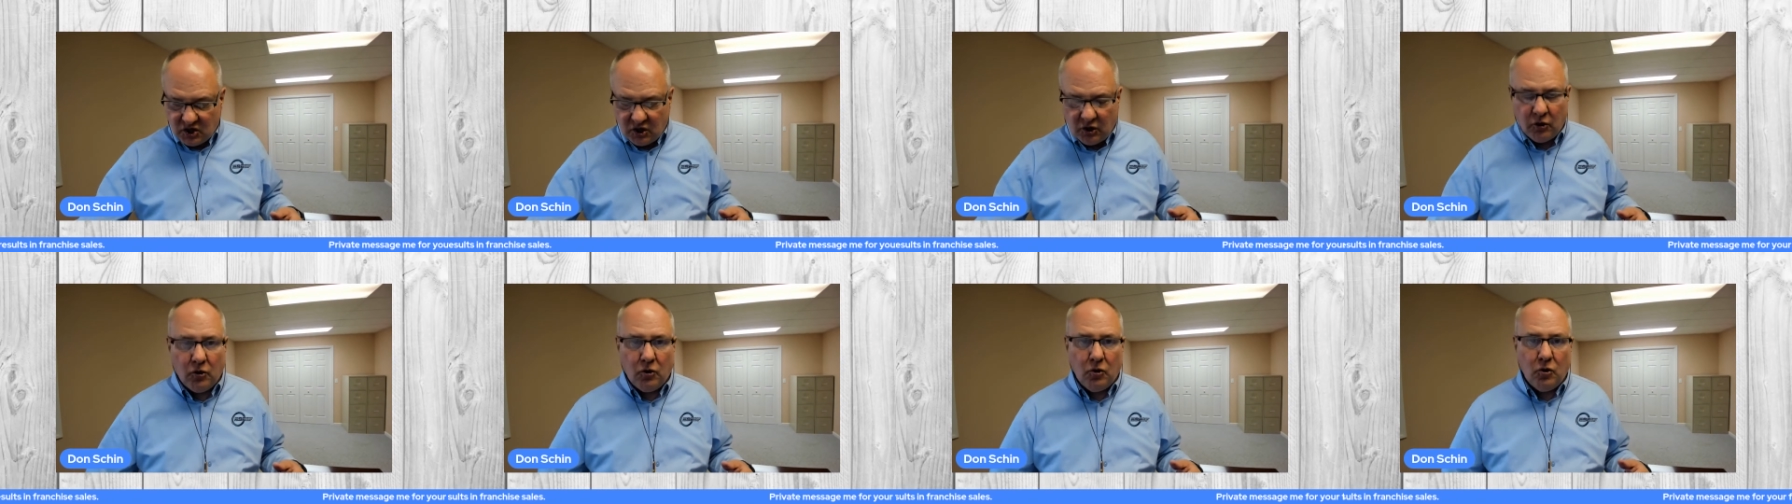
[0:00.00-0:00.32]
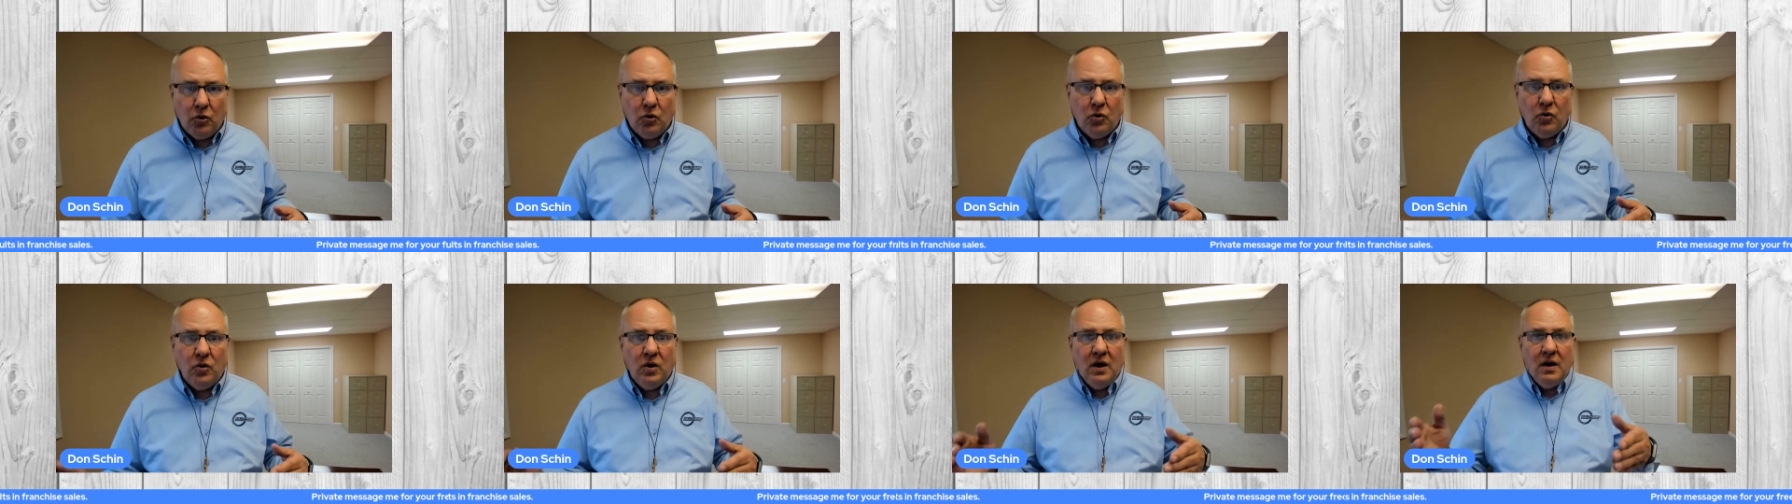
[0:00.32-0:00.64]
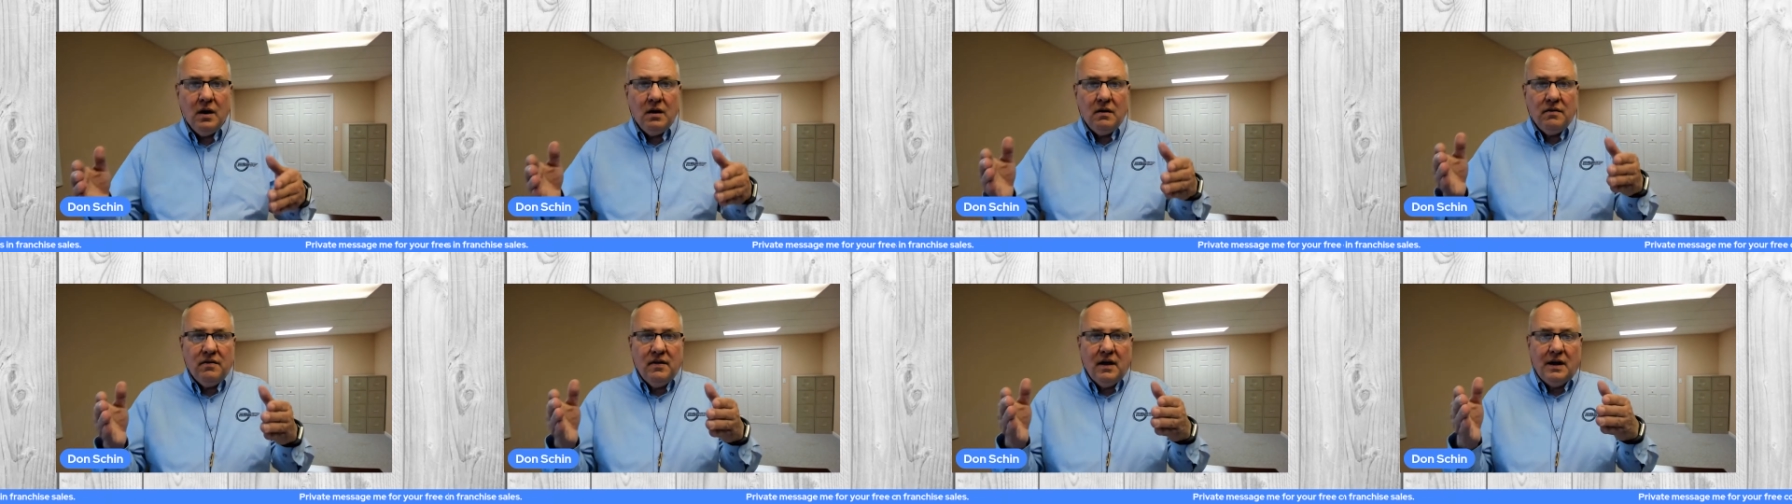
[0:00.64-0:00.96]
to
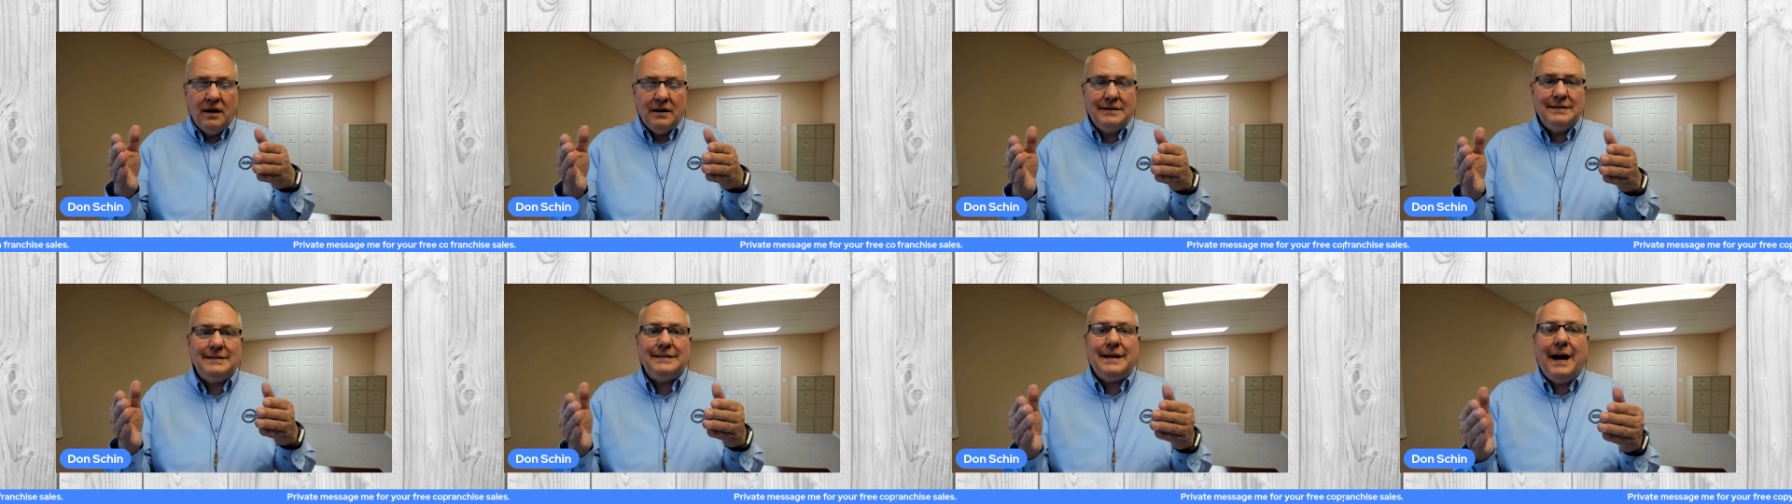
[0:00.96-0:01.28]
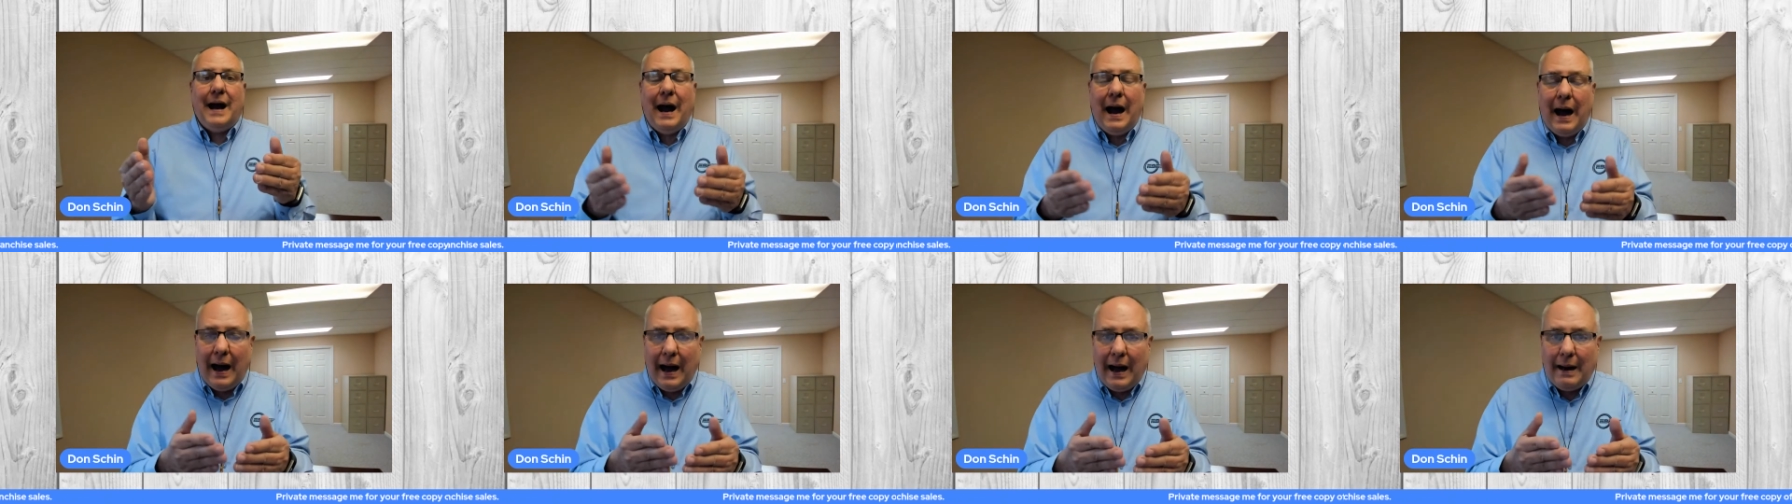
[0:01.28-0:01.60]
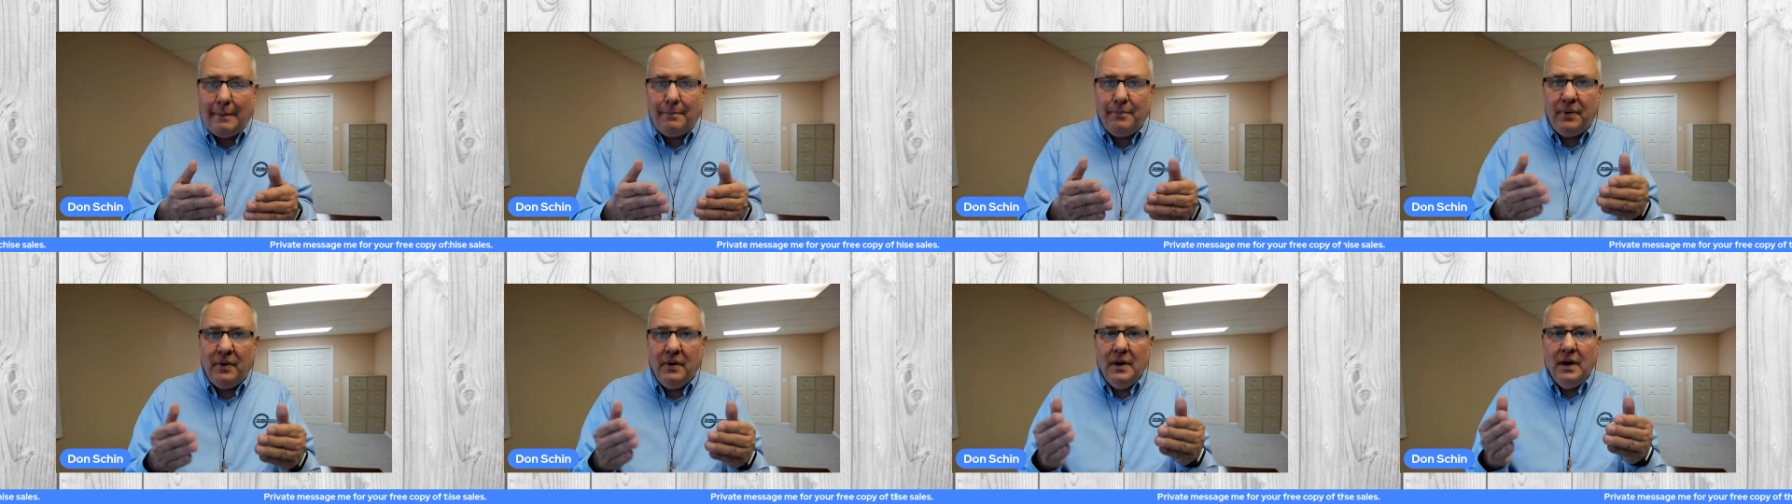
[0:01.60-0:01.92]
the
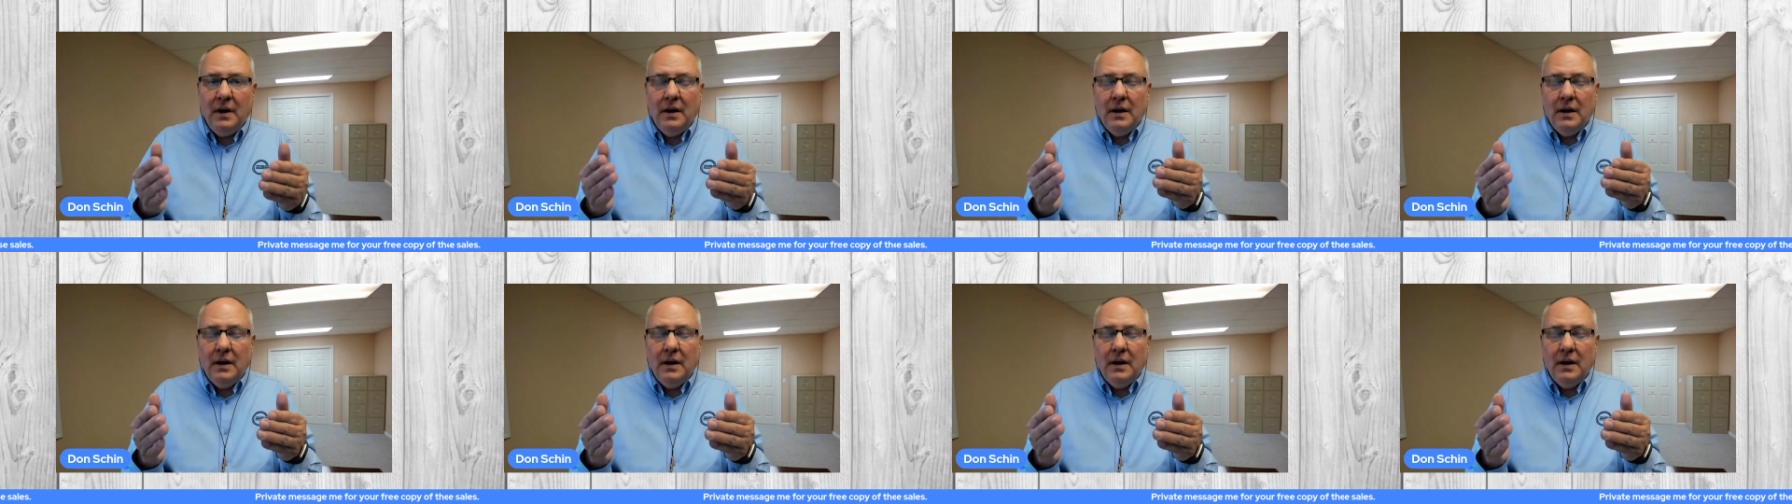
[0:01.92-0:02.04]
top,